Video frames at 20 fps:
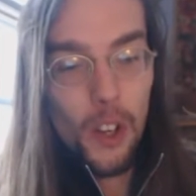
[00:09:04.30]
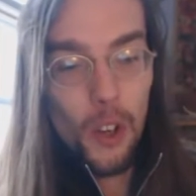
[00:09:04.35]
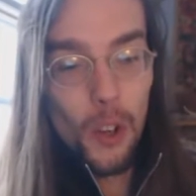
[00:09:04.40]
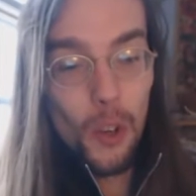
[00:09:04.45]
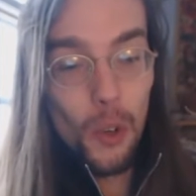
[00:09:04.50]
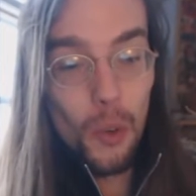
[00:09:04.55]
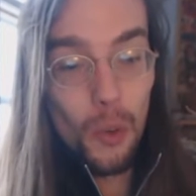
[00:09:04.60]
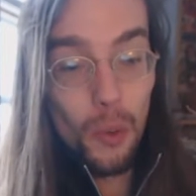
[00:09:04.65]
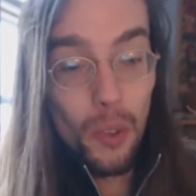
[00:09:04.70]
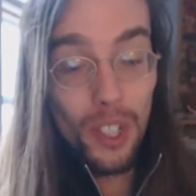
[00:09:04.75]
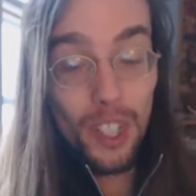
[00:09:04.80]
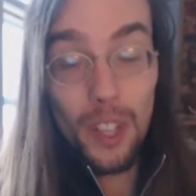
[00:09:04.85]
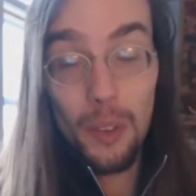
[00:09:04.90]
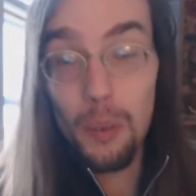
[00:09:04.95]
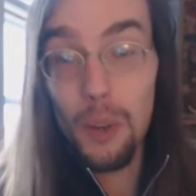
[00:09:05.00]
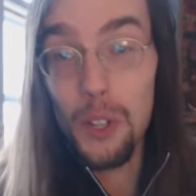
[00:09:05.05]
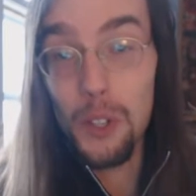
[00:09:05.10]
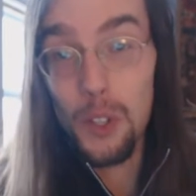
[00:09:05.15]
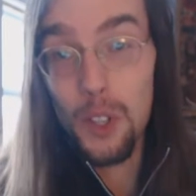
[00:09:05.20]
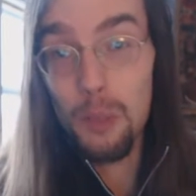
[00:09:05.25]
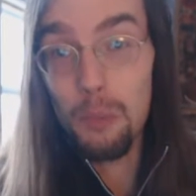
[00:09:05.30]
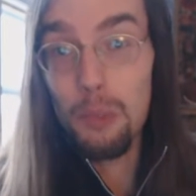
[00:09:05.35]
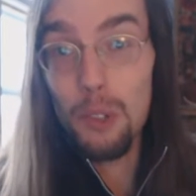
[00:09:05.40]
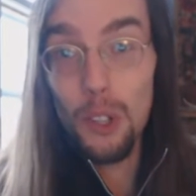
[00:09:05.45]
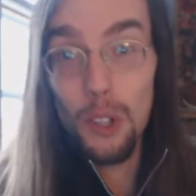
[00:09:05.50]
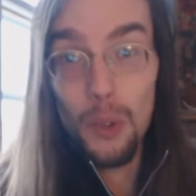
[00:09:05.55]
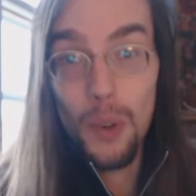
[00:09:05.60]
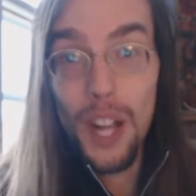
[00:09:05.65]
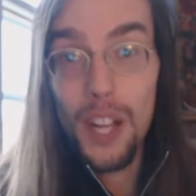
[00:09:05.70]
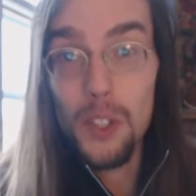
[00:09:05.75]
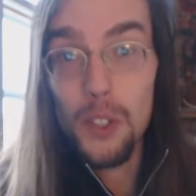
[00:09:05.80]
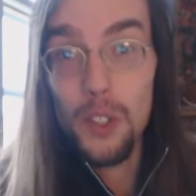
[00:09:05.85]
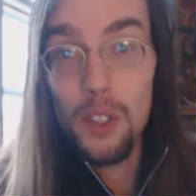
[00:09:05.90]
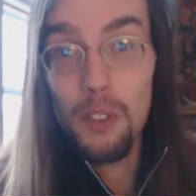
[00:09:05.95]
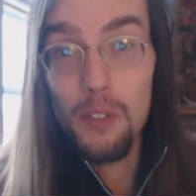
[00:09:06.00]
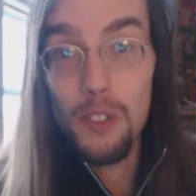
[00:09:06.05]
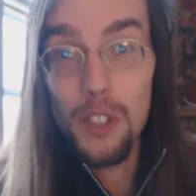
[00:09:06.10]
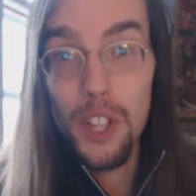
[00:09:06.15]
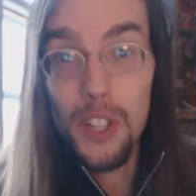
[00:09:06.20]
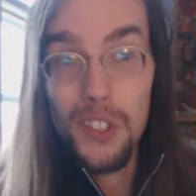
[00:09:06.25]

who really wasn't a progressive,